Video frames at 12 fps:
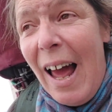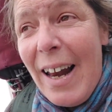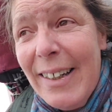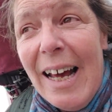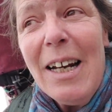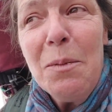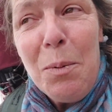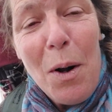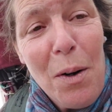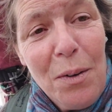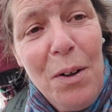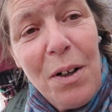at
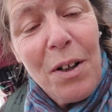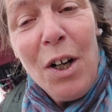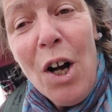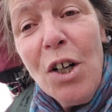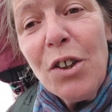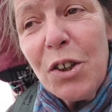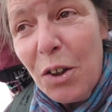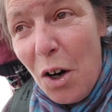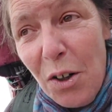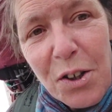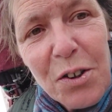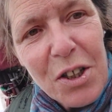Gelibolu to
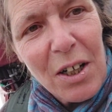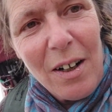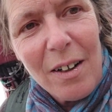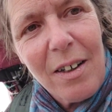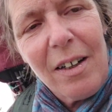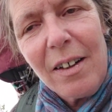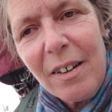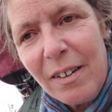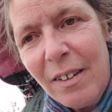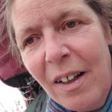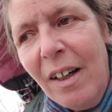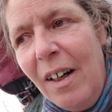go to Canakkale.
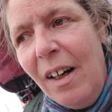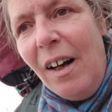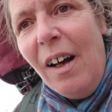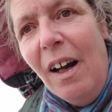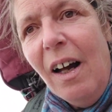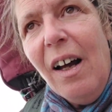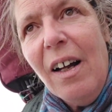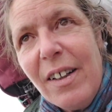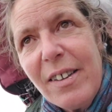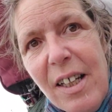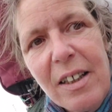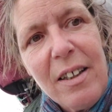And
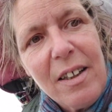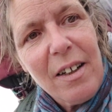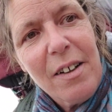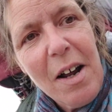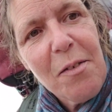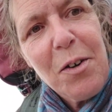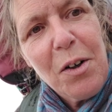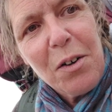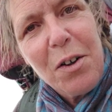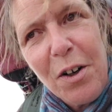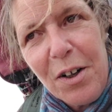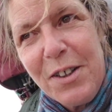I said, it had never
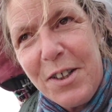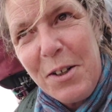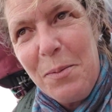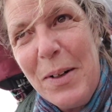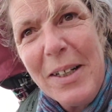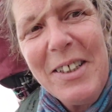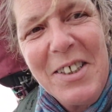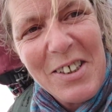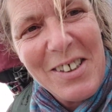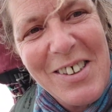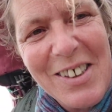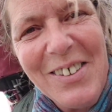occurred to me
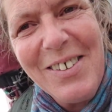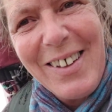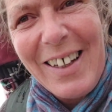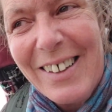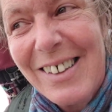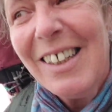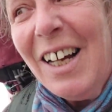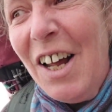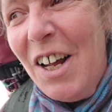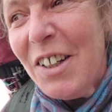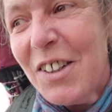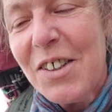to do that
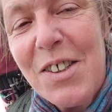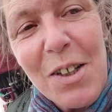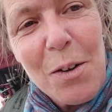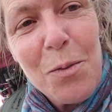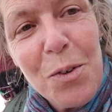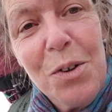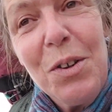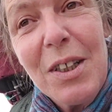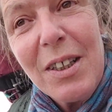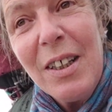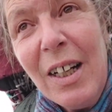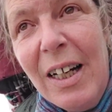because the
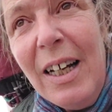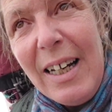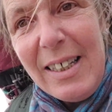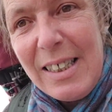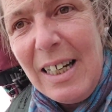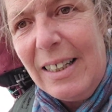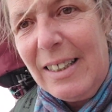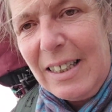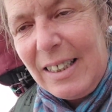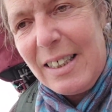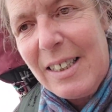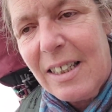route is like
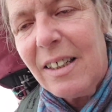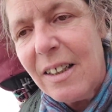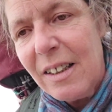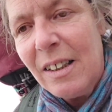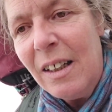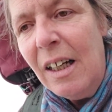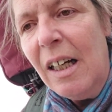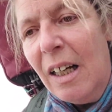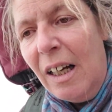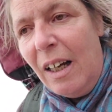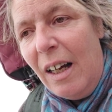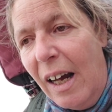this.
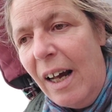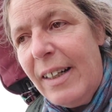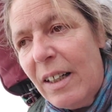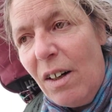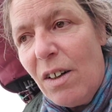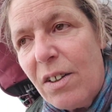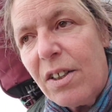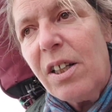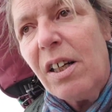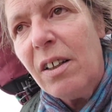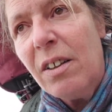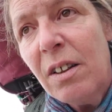And he goes,
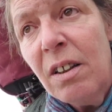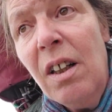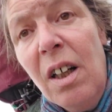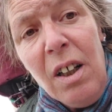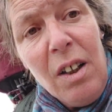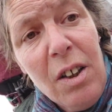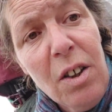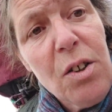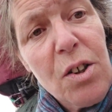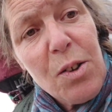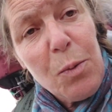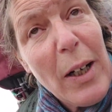you
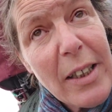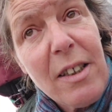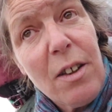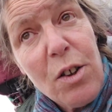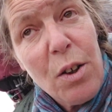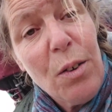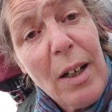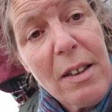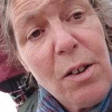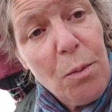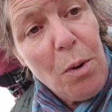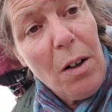just wasted 2
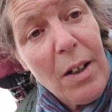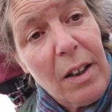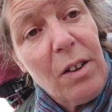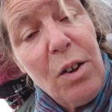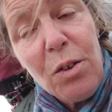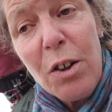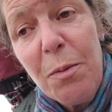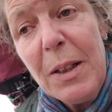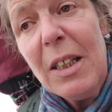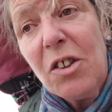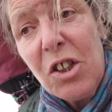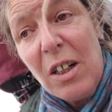days of walking. You could have
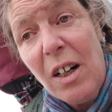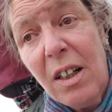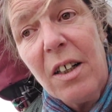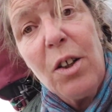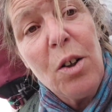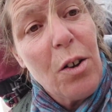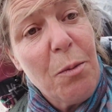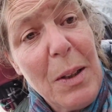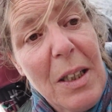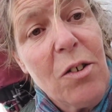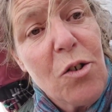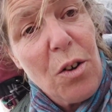been in Canakkale, you could have
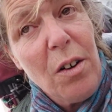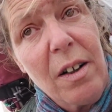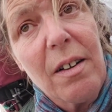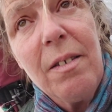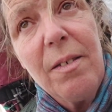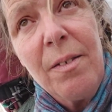been in Troya.